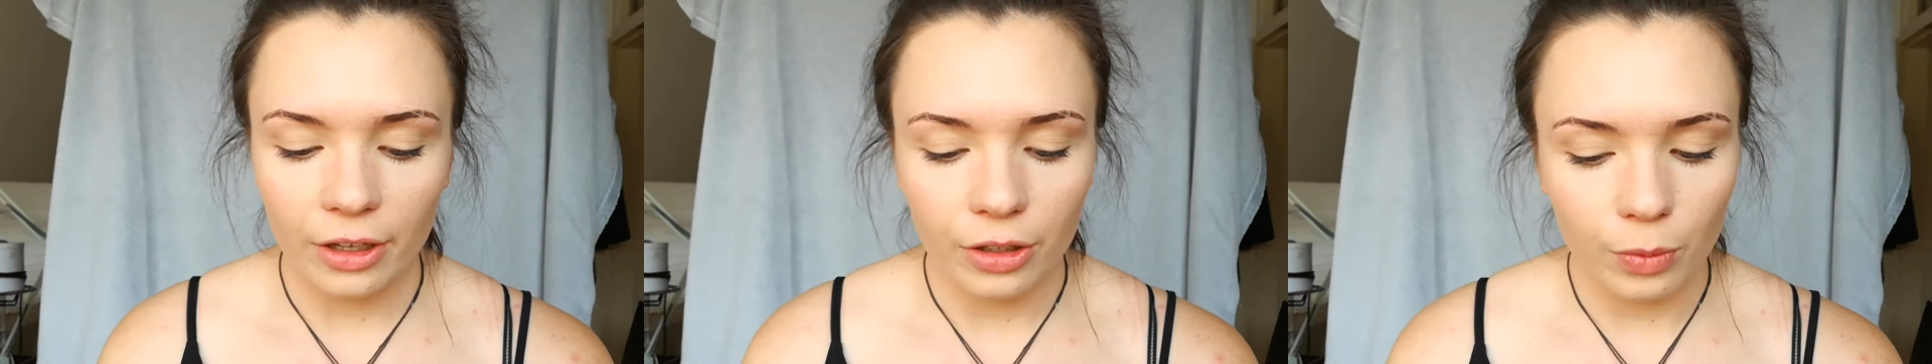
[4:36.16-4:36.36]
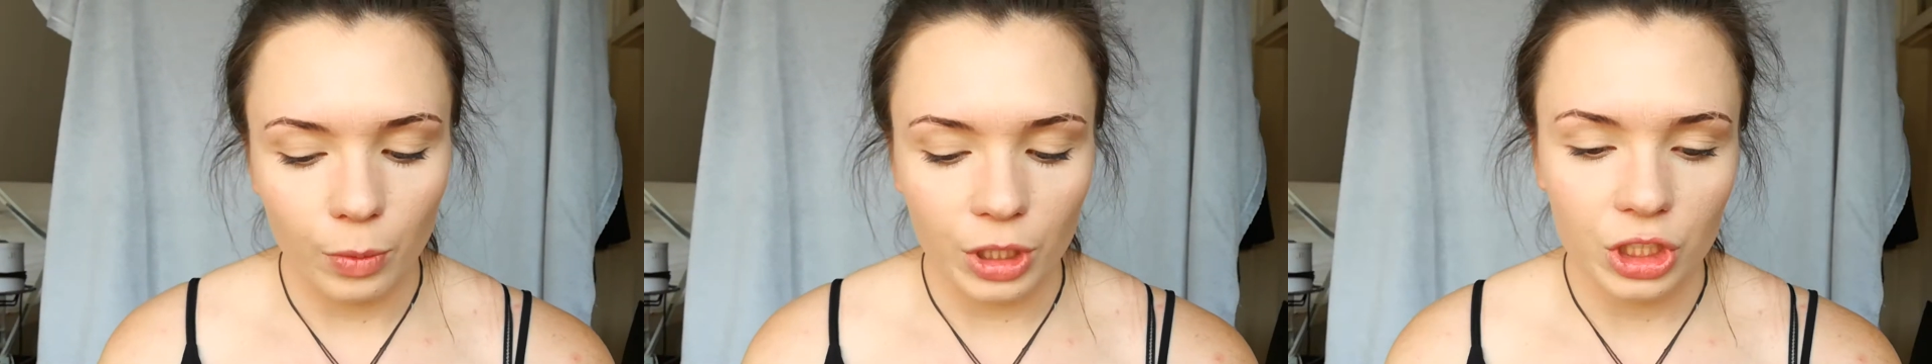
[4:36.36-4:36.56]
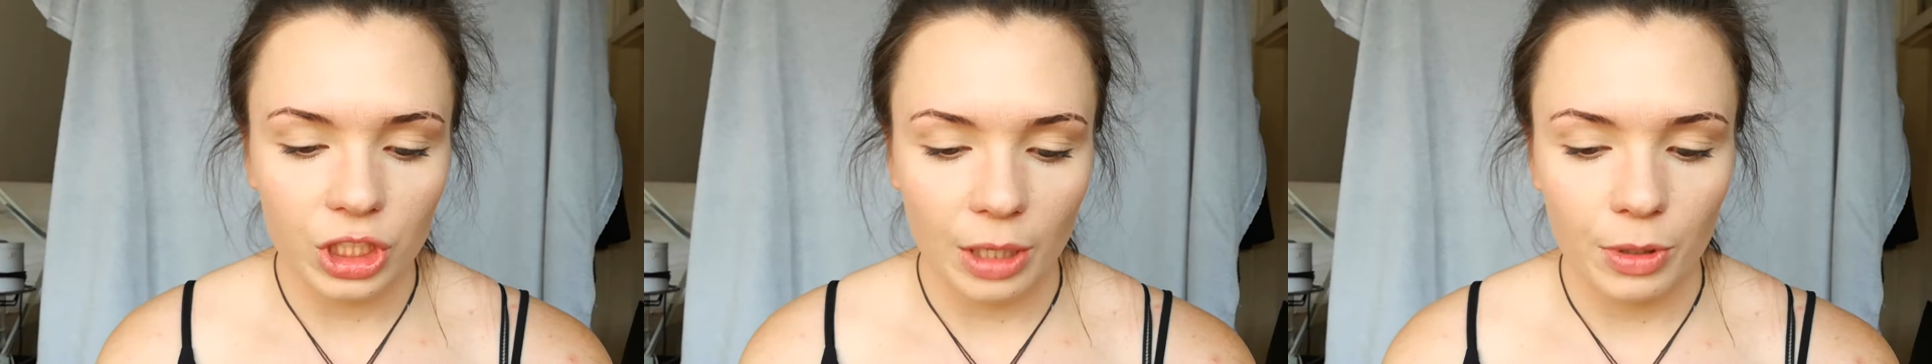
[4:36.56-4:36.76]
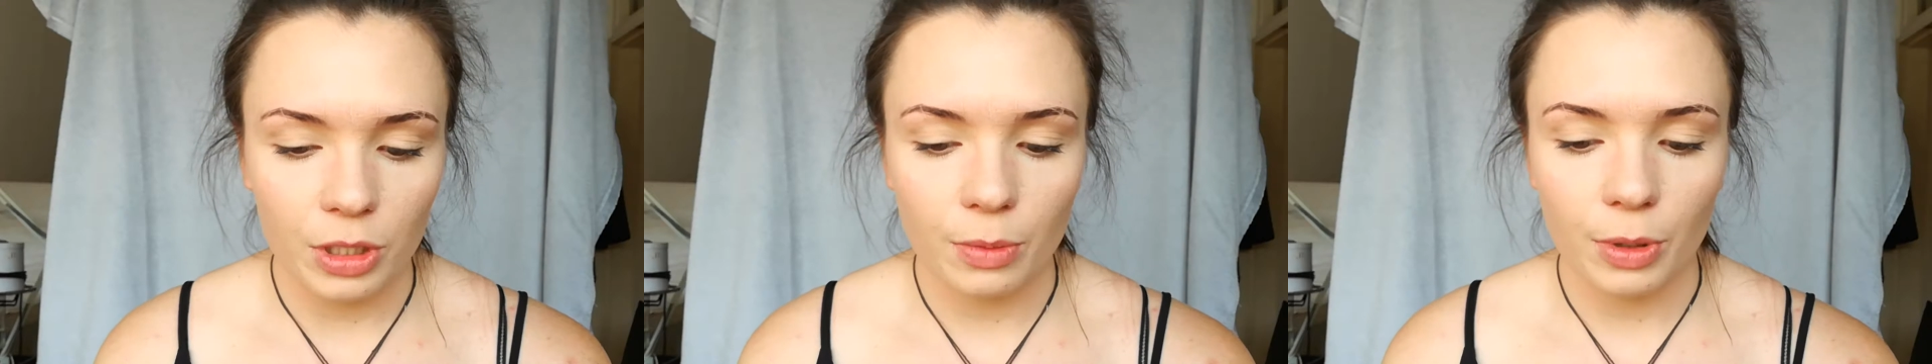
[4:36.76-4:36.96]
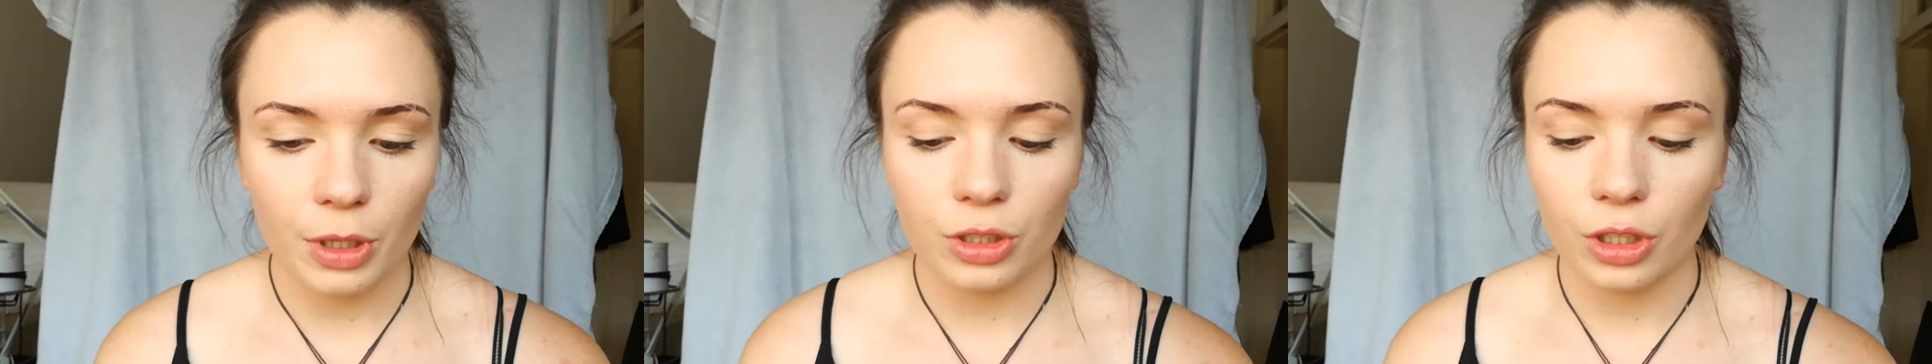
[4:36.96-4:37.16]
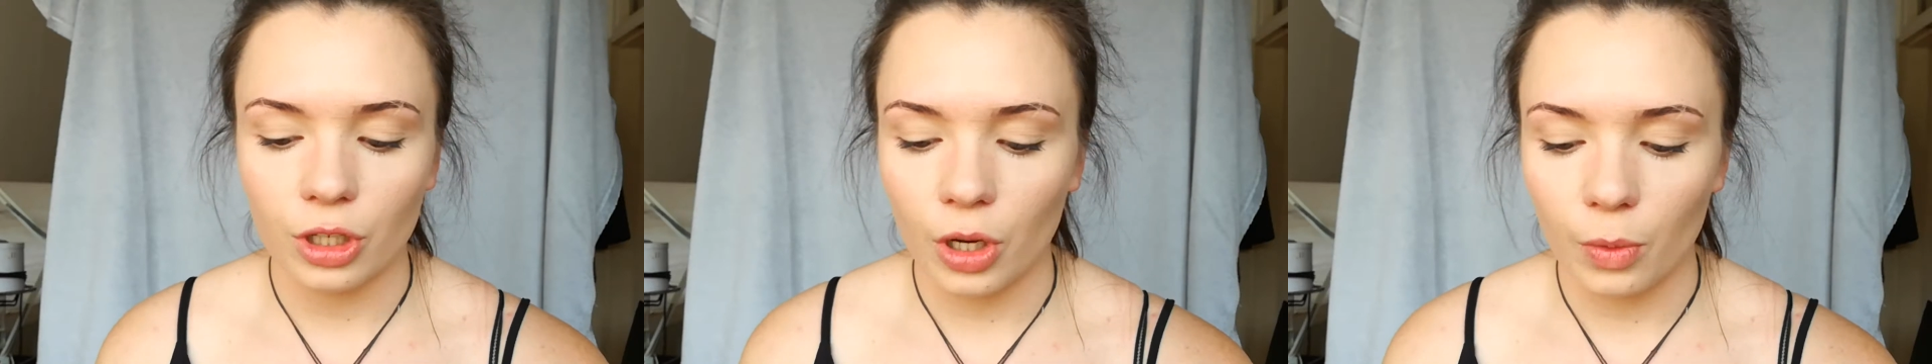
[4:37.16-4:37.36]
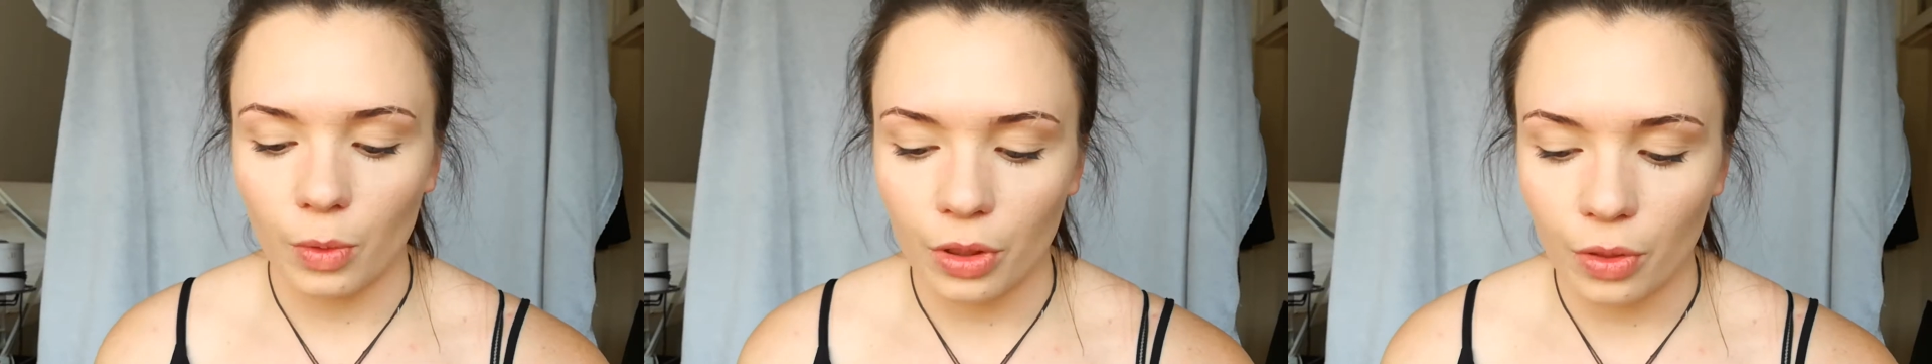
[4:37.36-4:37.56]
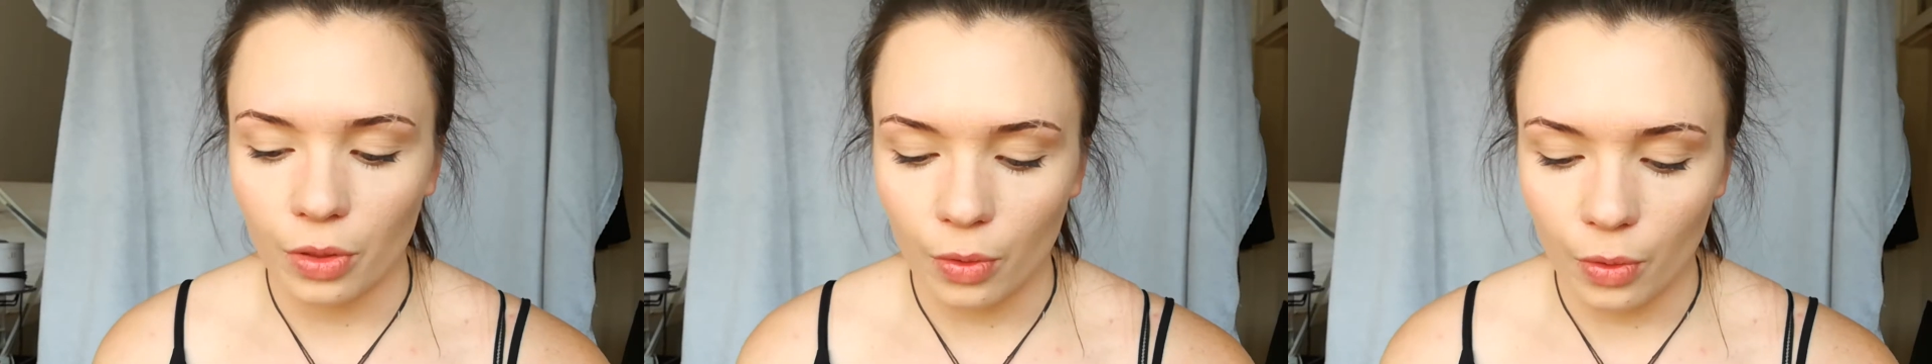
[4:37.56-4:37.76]
what shape you're supposed to go with,
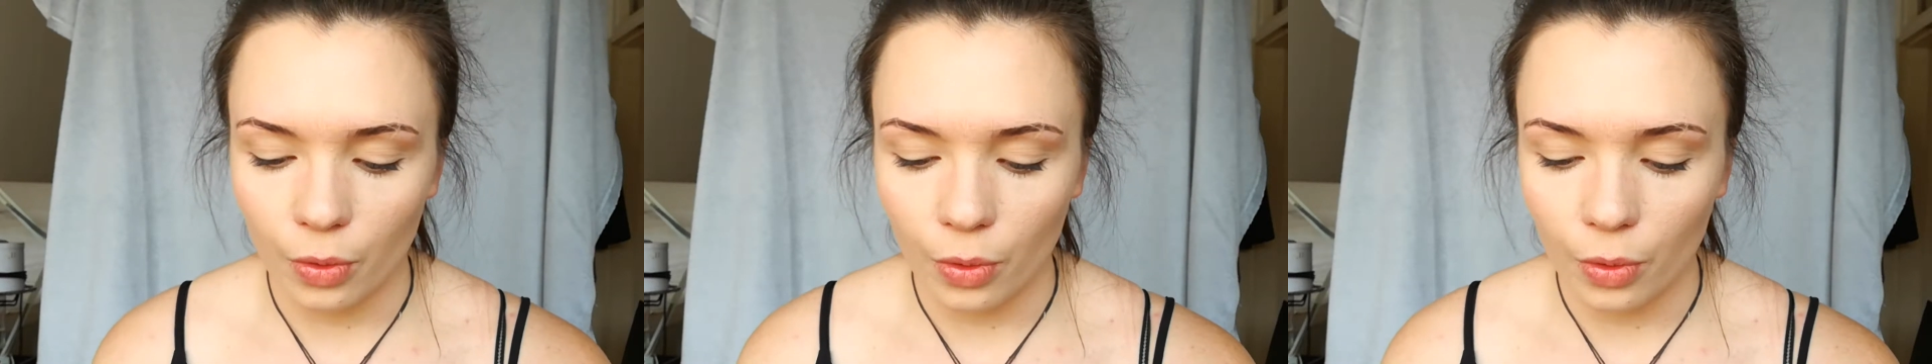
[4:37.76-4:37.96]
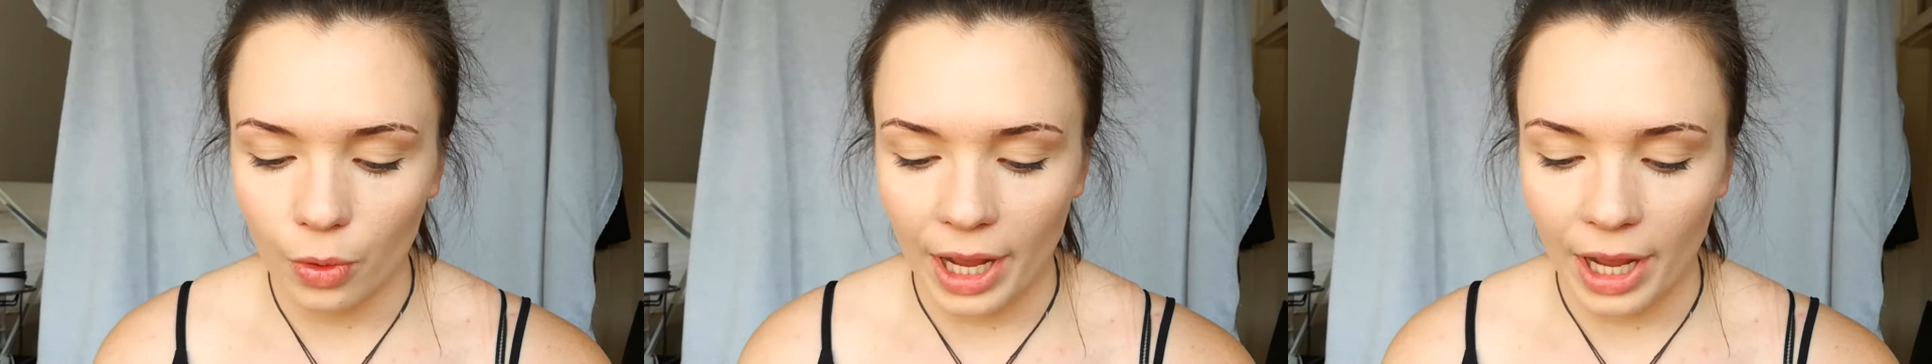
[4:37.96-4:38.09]
or